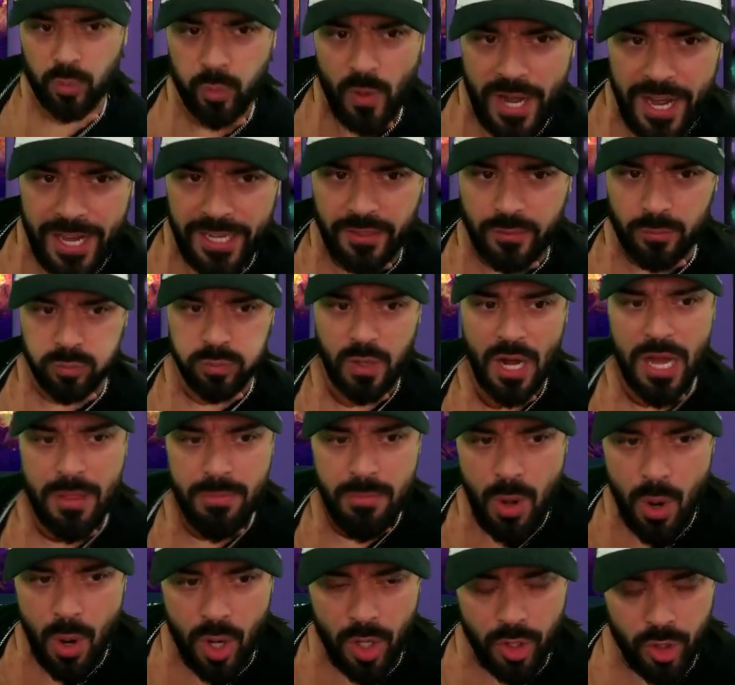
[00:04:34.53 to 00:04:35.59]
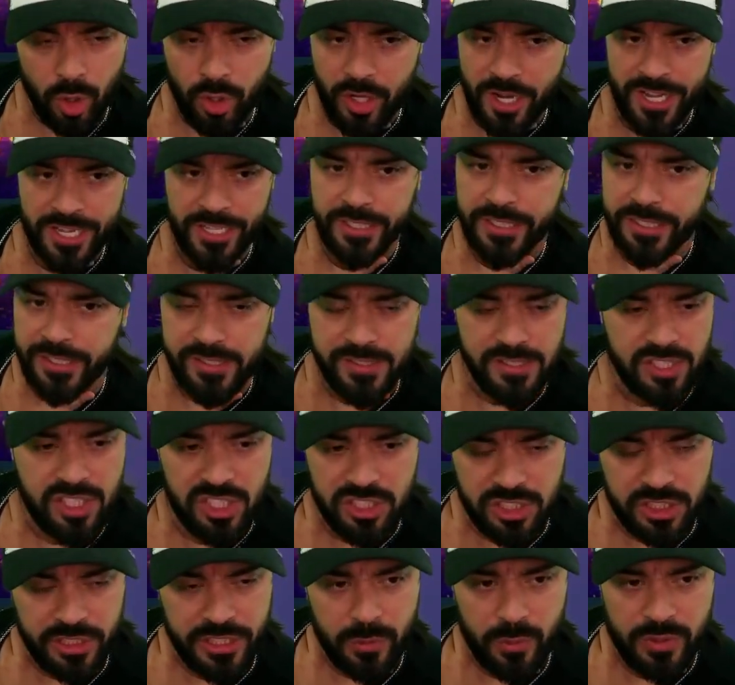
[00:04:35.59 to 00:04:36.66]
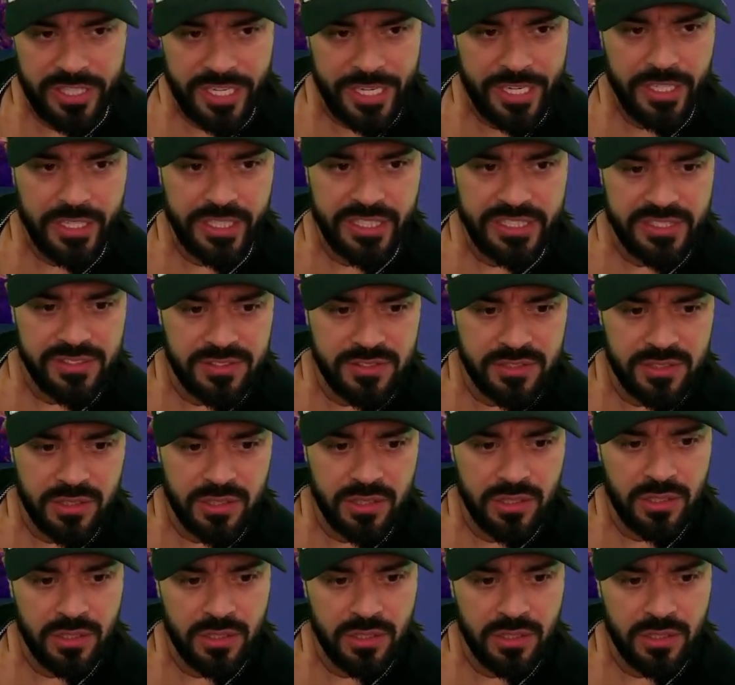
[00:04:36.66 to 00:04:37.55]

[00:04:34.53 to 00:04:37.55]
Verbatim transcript: Wait, one more. Or Hades. Just connect with Hades.